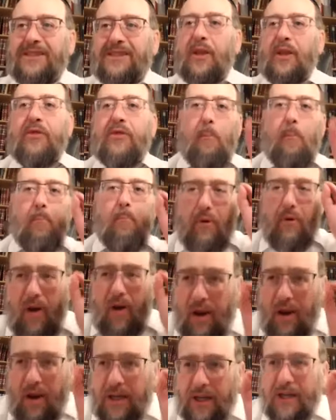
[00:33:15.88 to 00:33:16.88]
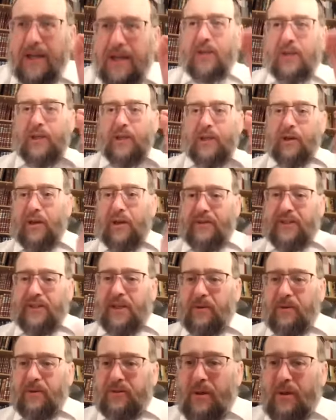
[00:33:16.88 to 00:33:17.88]
The bracha on lulav is
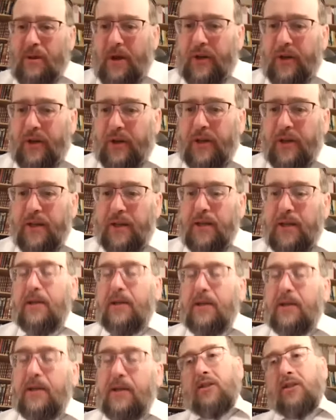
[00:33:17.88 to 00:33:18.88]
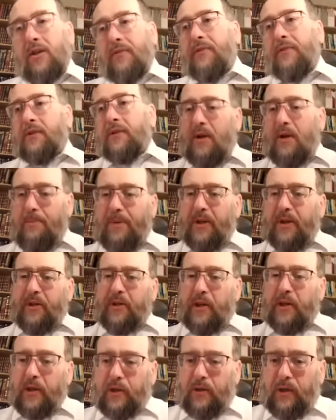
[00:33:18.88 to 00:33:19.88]
only drabanan, and safek
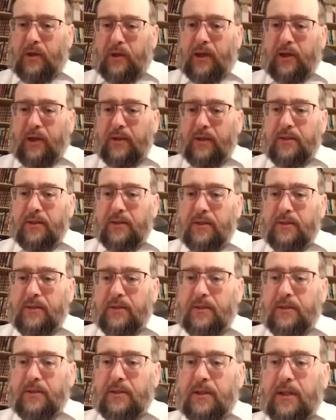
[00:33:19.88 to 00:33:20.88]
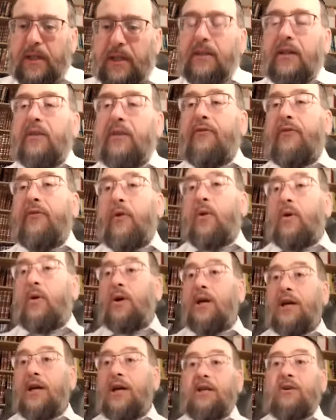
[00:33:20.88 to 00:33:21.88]
drabanan lekula, and therefore
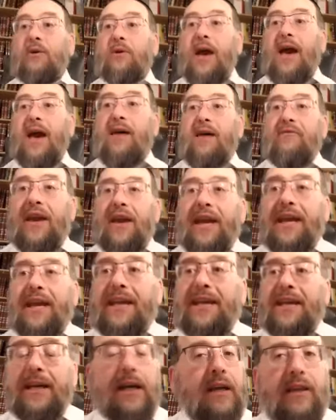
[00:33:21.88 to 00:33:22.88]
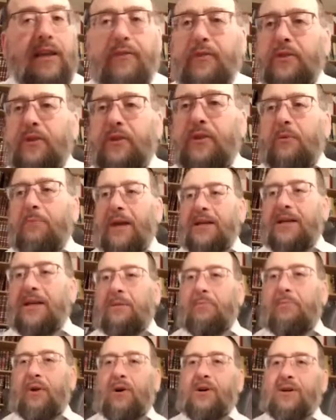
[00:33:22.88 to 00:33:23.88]
therefore don't make the
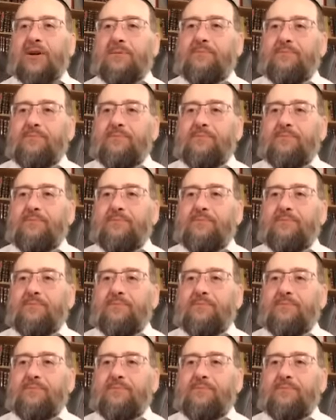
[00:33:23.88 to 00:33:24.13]
bracha.